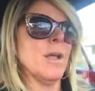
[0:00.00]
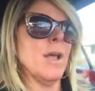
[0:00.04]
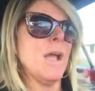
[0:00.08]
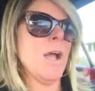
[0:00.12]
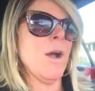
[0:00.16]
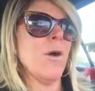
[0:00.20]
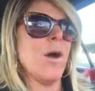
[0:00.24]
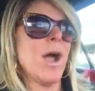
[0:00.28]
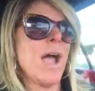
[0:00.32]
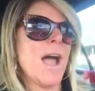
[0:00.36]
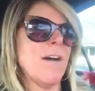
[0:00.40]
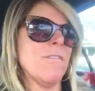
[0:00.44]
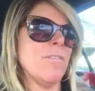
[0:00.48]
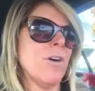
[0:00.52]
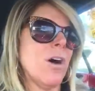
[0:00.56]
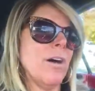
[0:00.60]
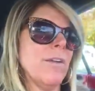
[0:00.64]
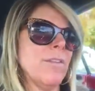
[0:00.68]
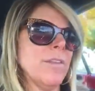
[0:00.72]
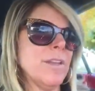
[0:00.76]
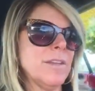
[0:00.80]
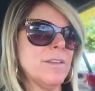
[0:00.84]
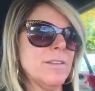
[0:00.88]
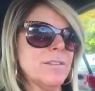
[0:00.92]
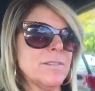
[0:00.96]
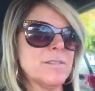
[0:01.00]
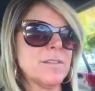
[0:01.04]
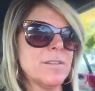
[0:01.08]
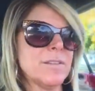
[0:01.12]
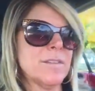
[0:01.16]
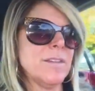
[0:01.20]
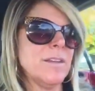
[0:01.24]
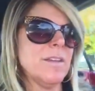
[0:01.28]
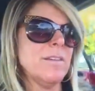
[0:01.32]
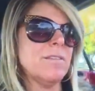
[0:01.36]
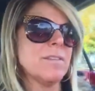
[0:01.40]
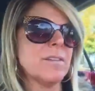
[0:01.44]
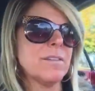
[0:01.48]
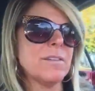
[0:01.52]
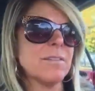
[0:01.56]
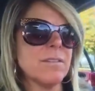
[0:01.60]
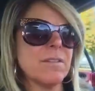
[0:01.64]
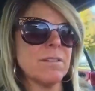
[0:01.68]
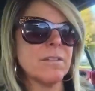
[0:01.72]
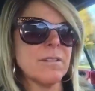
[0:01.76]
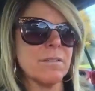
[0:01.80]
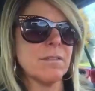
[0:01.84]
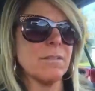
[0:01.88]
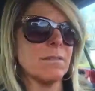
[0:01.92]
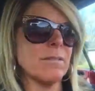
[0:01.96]
who have all these diseases
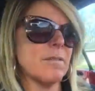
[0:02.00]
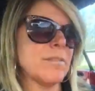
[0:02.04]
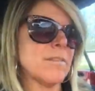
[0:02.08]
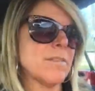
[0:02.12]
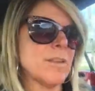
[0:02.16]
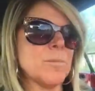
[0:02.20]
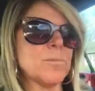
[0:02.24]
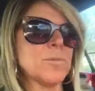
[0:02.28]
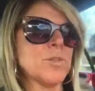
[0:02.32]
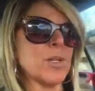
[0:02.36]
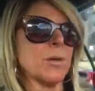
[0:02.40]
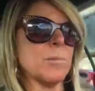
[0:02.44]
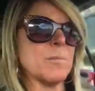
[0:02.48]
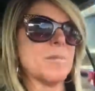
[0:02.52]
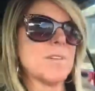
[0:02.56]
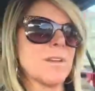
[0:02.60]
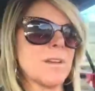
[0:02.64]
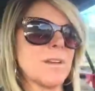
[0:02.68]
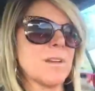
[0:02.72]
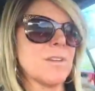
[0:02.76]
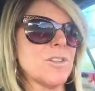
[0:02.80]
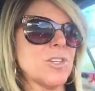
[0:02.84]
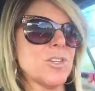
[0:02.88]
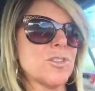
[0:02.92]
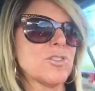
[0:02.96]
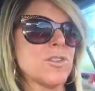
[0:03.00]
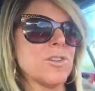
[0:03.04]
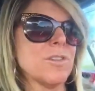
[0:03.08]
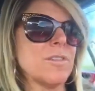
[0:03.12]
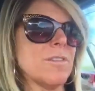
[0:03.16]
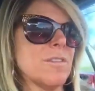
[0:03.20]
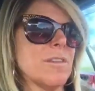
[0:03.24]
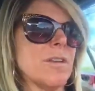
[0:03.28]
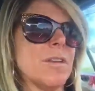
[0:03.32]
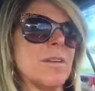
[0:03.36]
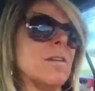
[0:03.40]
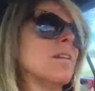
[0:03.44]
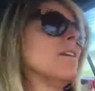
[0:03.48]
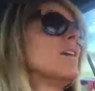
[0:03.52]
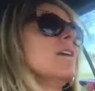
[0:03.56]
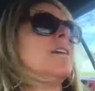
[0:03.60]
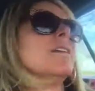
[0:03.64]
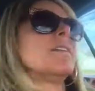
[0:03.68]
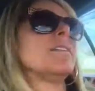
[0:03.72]
and symptoms and conditions and